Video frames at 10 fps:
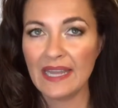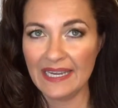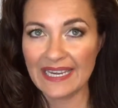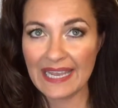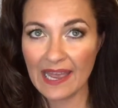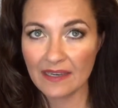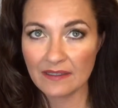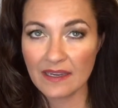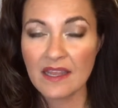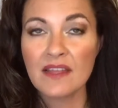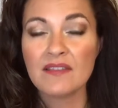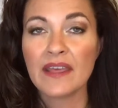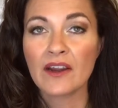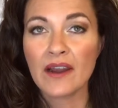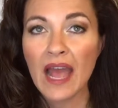And again,
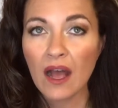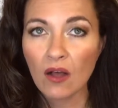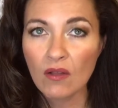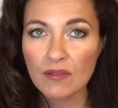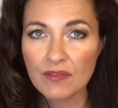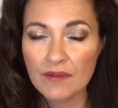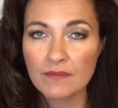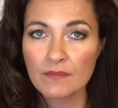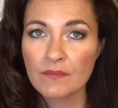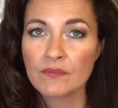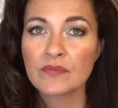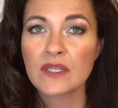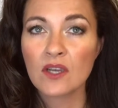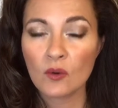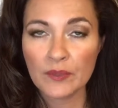they're health,
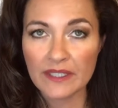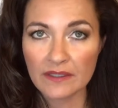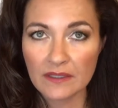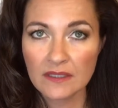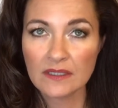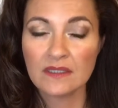career,